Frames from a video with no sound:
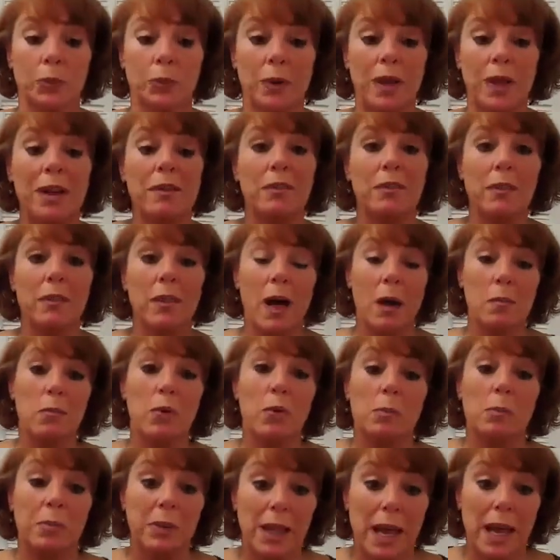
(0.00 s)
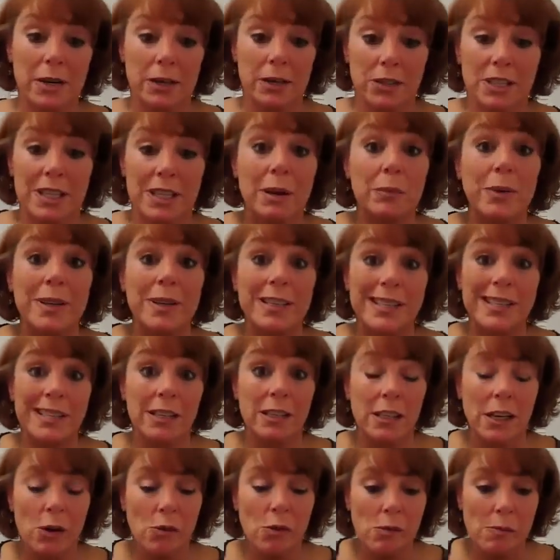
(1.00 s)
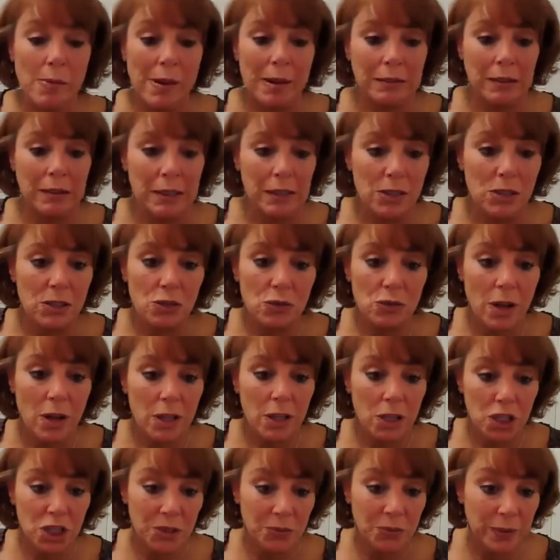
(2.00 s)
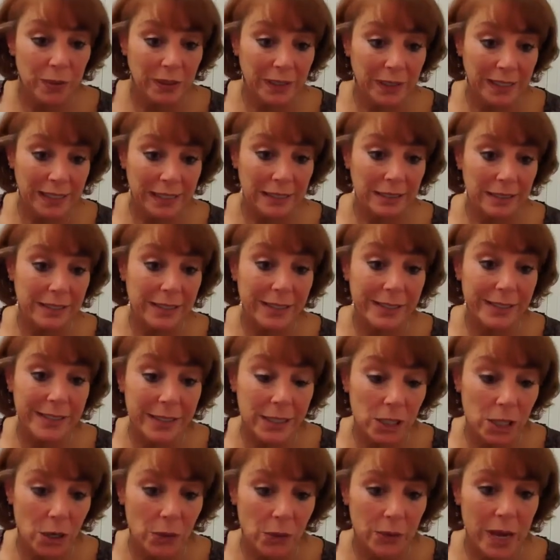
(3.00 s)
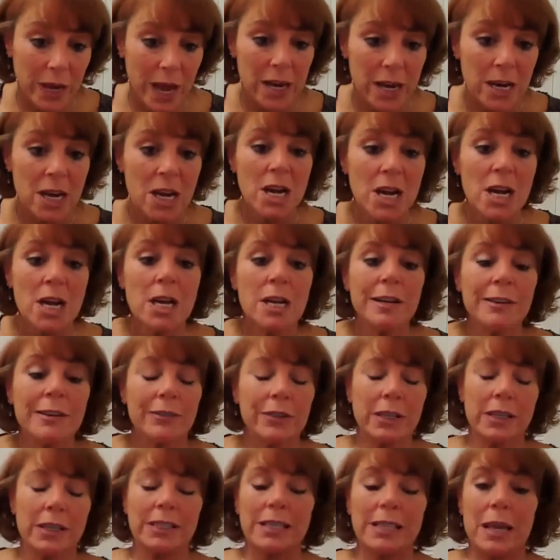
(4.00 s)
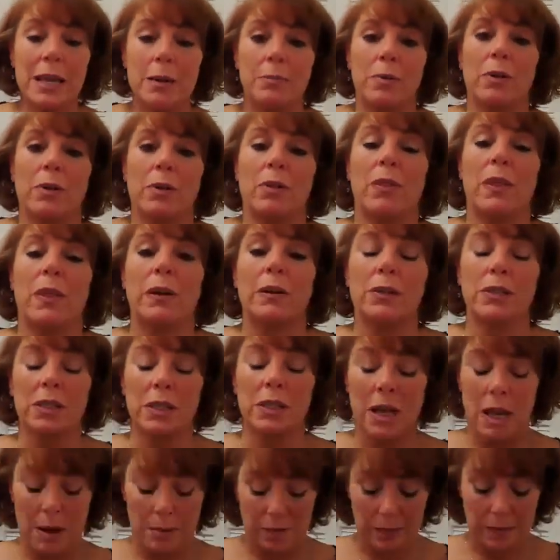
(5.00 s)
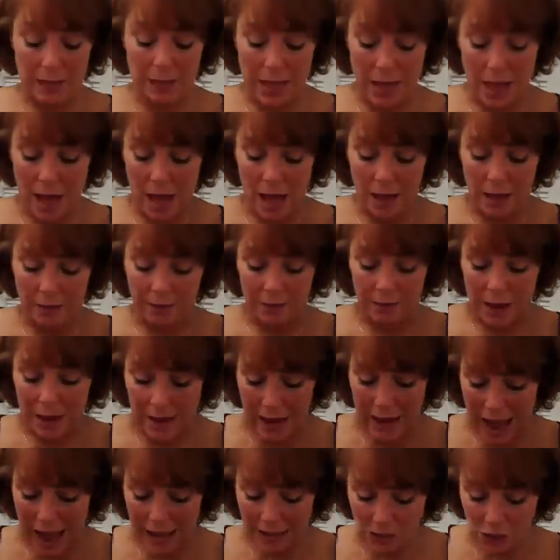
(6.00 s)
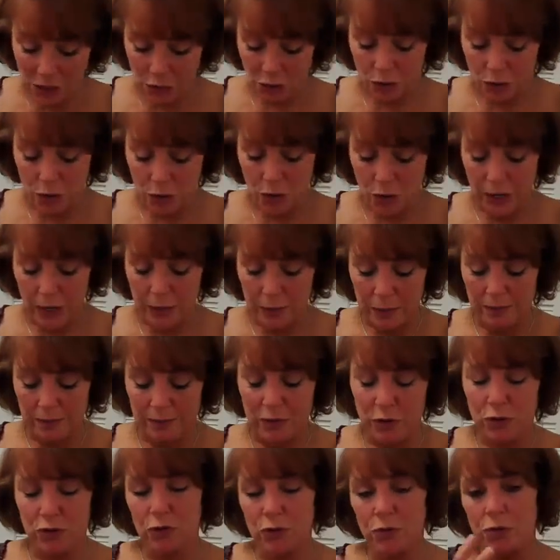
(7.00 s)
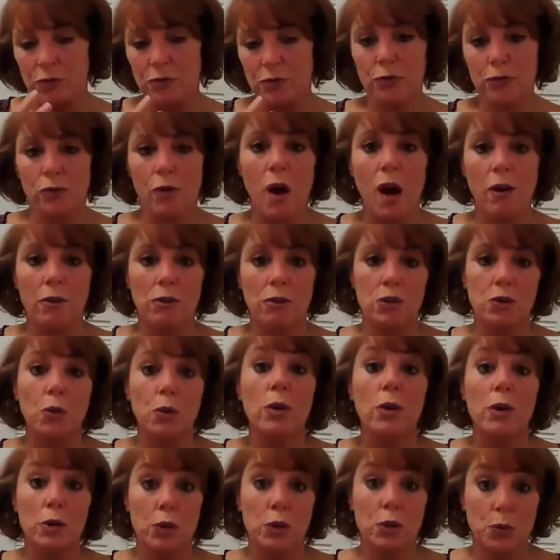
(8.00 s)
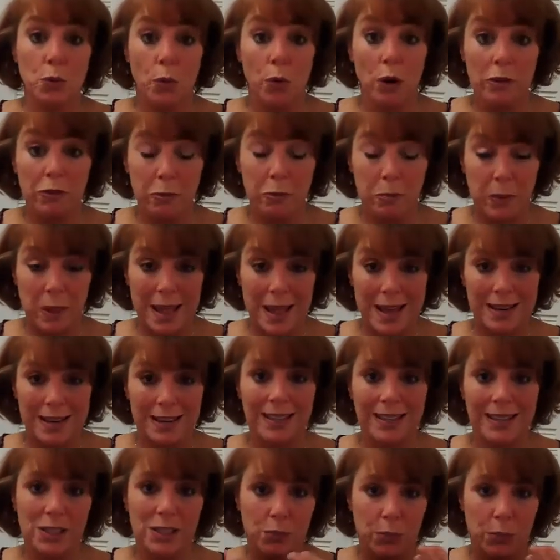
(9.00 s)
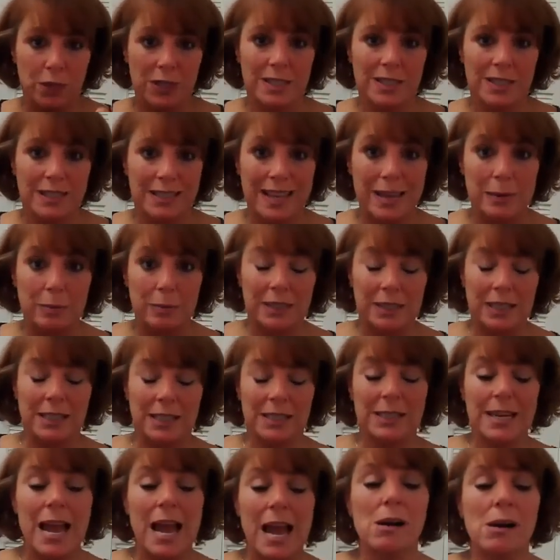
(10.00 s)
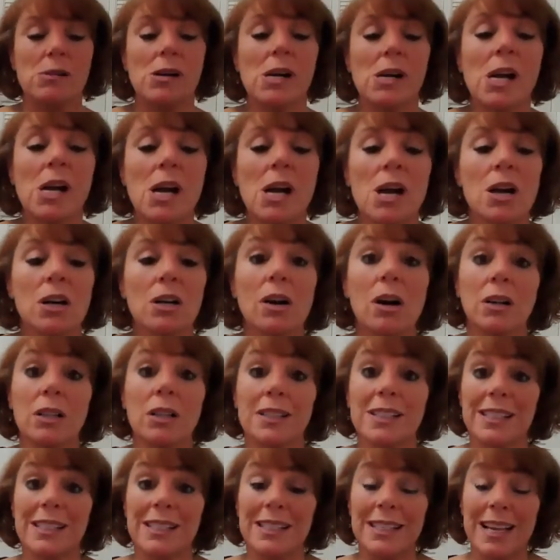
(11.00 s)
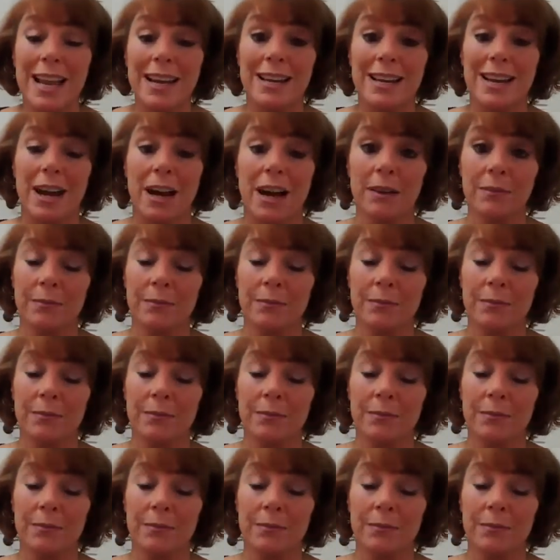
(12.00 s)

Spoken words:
We have a lot more players that we didn't know about, and astrology really doesn't know yet. For example, there's an asteroid, sort of dwarf planet is what it's labeled as now, called Sedna.